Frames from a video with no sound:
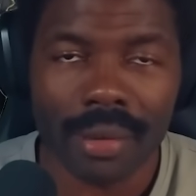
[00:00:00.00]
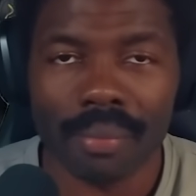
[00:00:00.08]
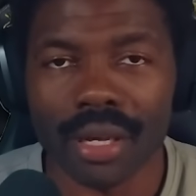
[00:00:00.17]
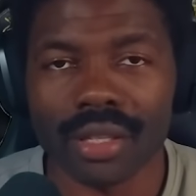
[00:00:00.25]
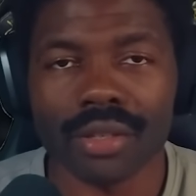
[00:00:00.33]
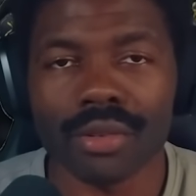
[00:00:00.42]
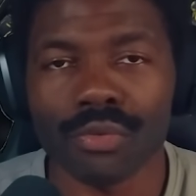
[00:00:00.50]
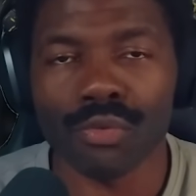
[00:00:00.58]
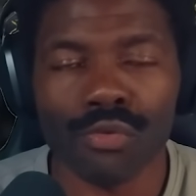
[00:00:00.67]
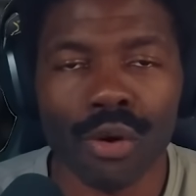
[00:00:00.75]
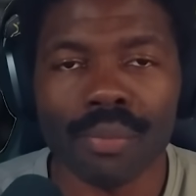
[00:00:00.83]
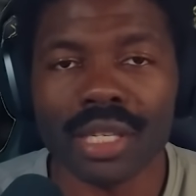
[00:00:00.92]
But
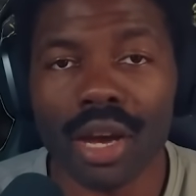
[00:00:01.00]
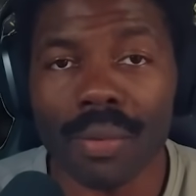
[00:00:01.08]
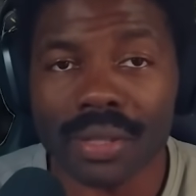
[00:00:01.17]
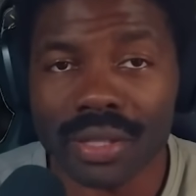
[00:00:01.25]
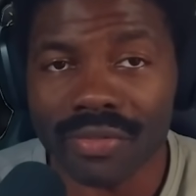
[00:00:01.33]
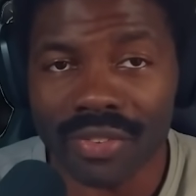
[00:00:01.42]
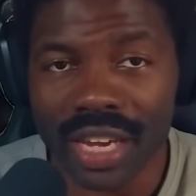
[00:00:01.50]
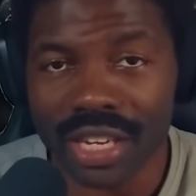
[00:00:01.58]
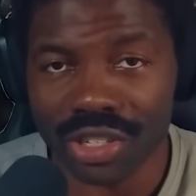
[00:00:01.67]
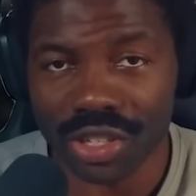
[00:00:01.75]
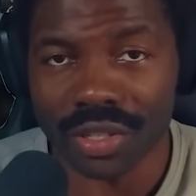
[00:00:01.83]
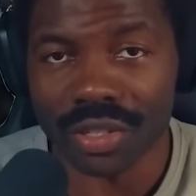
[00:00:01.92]
from the
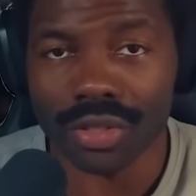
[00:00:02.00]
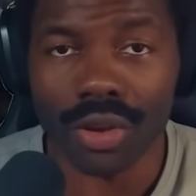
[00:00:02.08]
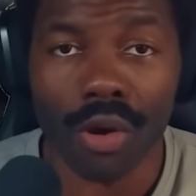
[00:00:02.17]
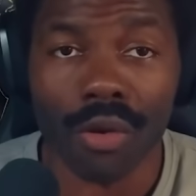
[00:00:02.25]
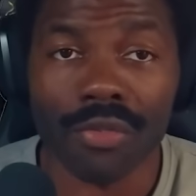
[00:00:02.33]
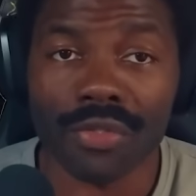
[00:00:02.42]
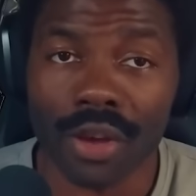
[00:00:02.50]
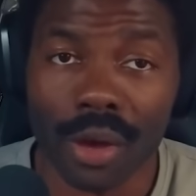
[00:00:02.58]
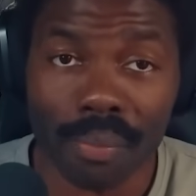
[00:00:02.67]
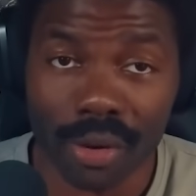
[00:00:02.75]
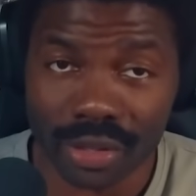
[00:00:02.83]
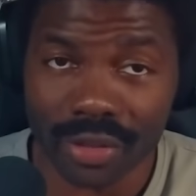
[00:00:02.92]
observations of
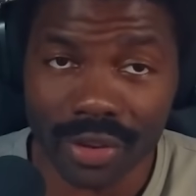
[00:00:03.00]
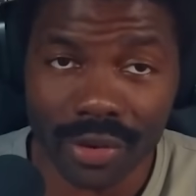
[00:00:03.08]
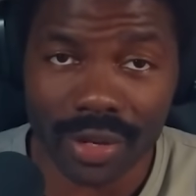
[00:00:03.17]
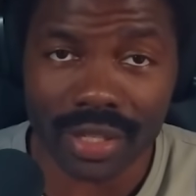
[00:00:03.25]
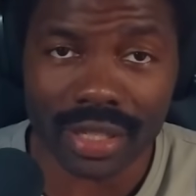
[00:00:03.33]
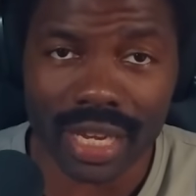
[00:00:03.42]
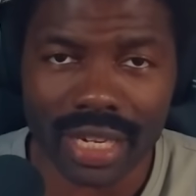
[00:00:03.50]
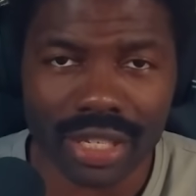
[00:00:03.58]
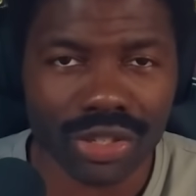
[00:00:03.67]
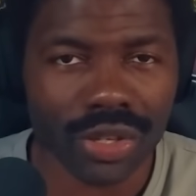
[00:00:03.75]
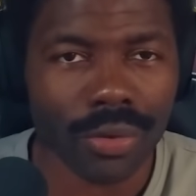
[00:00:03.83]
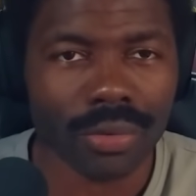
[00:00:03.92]
uh, Perseverance, it is
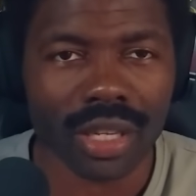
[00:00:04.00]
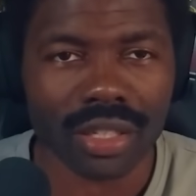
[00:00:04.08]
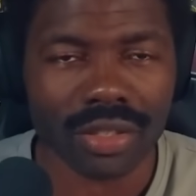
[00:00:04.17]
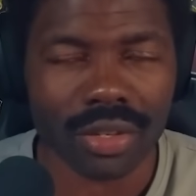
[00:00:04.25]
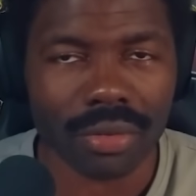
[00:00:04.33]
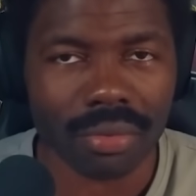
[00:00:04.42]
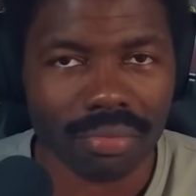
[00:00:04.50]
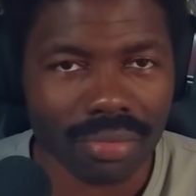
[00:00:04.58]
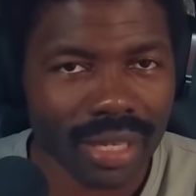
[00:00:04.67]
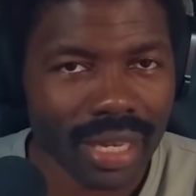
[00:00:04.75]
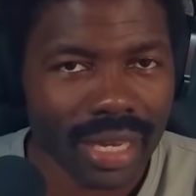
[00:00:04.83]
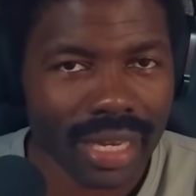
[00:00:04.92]
shown that the
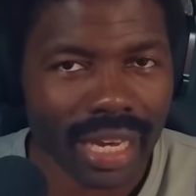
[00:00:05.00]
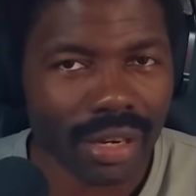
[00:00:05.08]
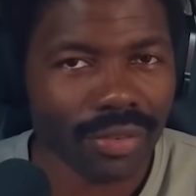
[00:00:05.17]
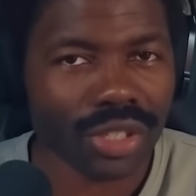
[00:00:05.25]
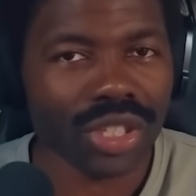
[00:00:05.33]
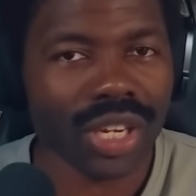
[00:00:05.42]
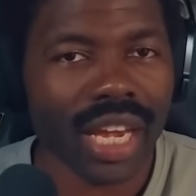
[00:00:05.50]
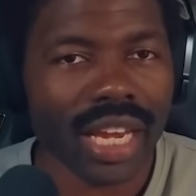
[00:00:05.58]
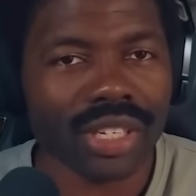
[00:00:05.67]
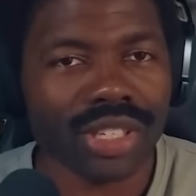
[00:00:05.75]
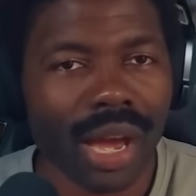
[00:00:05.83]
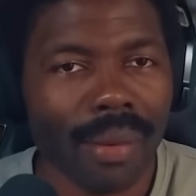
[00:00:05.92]
kind of
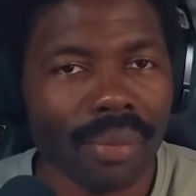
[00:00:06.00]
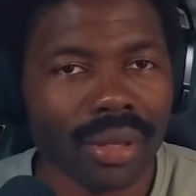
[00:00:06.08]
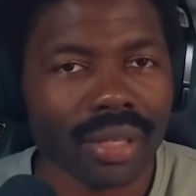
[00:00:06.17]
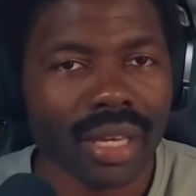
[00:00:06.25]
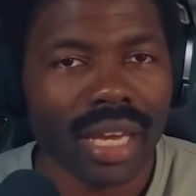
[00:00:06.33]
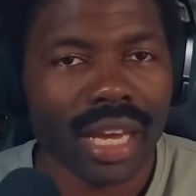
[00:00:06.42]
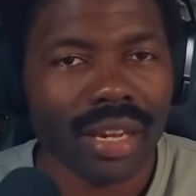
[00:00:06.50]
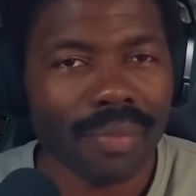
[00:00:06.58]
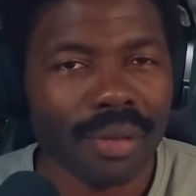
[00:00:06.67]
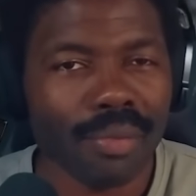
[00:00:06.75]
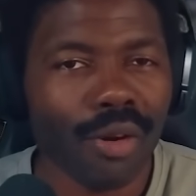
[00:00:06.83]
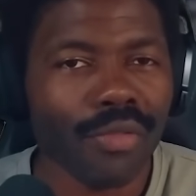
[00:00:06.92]
change happened in a
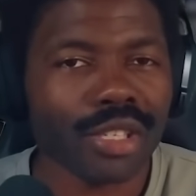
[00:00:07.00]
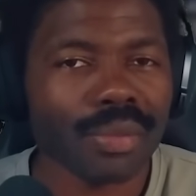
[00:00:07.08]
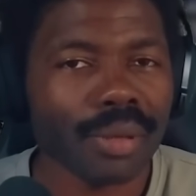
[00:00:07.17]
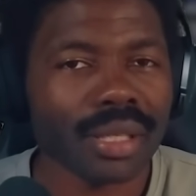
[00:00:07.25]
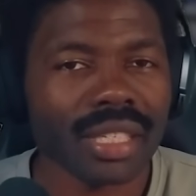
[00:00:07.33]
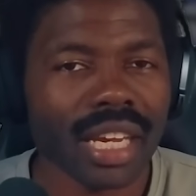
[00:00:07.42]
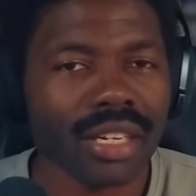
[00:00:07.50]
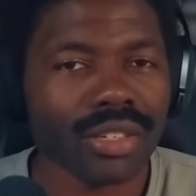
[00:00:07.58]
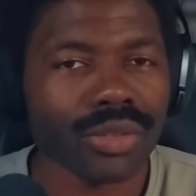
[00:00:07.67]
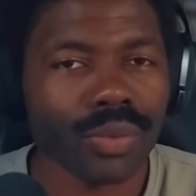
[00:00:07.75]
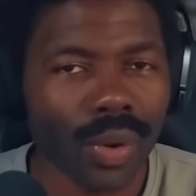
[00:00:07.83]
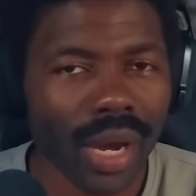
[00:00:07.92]
bit more of a
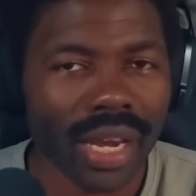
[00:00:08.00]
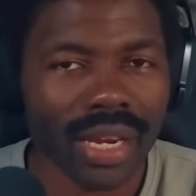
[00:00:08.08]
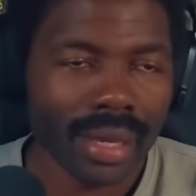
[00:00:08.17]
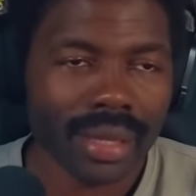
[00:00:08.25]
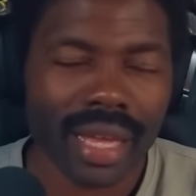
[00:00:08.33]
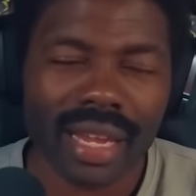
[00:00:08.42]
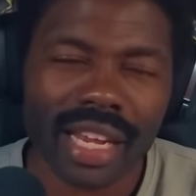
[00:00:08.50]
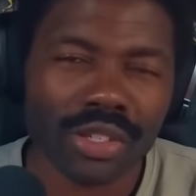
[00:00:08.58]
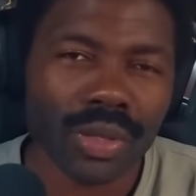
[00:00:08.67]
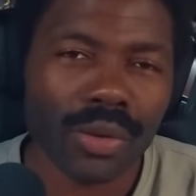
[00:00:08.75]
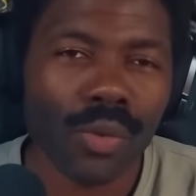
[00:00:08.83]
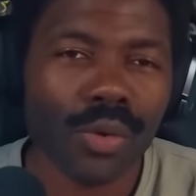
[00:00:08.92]
spontaneous way that
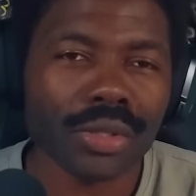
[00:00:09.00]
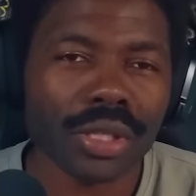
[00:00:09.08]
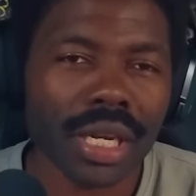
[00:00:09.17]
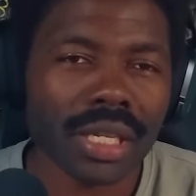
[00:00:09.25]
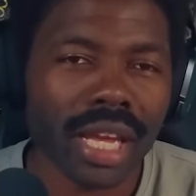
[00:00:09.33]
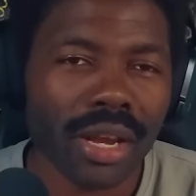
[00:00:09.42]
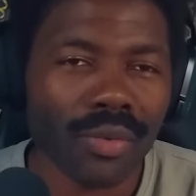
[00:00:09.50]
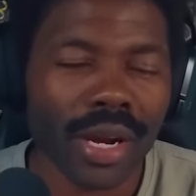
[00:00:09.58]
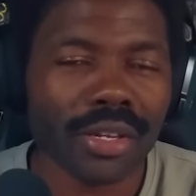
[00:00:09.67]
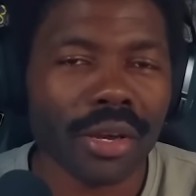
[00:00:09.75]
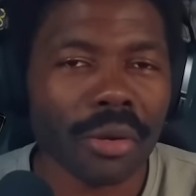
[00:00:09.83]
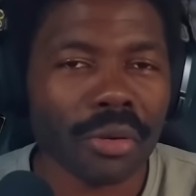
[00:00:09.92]
actually was in a
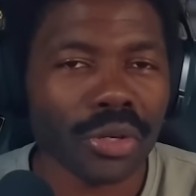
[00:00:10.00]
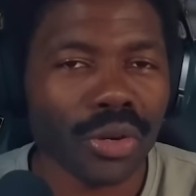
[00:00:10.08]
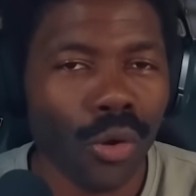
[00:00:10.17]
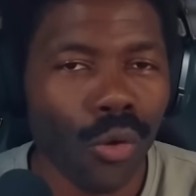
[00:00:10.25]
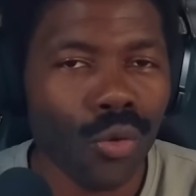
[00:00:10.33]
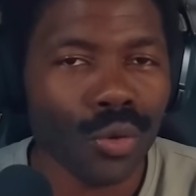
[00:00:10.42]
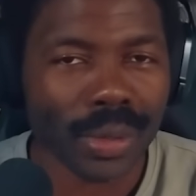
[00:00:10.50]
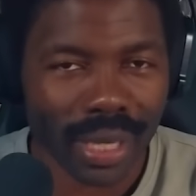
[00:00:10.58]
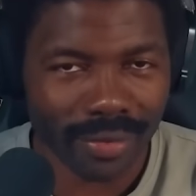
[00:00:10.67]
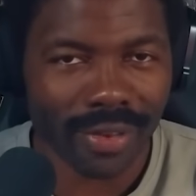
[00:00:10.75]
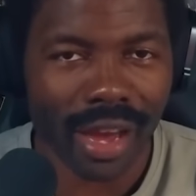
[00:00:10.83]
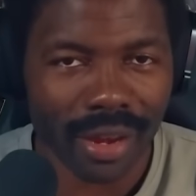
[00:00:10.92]
rather cold
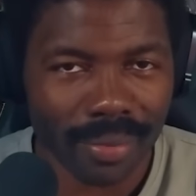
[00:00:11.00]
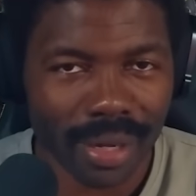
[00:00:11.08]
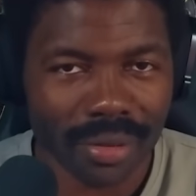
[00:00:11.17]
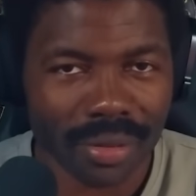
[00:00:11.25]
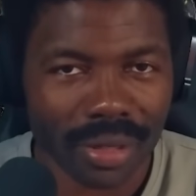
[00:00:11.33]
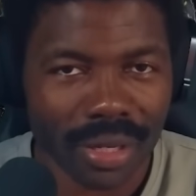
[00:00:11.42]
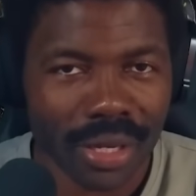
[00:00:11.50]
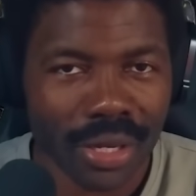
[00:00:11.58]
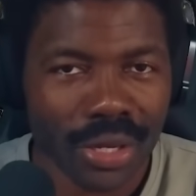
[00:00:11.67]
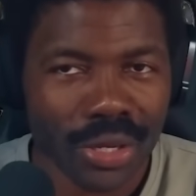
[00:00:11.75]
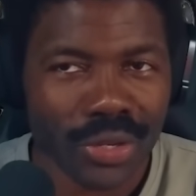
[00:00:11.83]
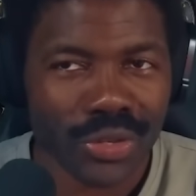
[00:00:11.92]
environment.
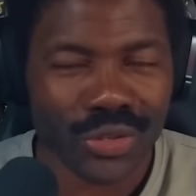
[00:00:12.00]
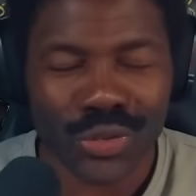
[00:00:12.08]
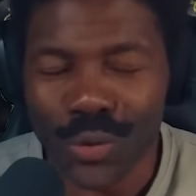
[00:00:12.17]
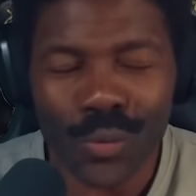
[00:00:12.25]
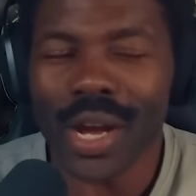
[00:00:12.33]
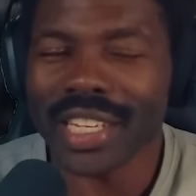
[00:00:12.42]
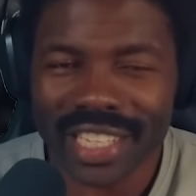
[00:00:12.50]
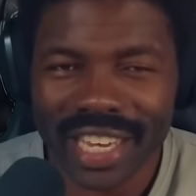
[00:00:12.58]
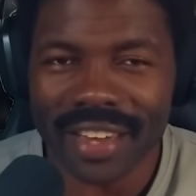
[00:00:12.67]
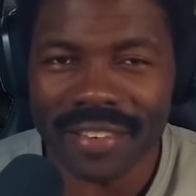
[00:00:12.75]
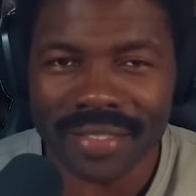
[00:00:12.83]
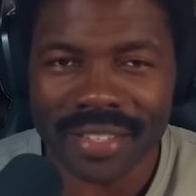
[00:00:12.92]
So what
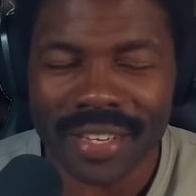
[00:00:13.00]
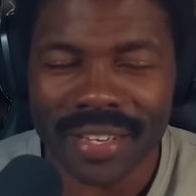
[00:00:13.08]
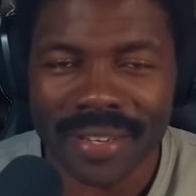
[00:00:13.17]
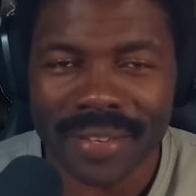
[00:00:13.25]
gives?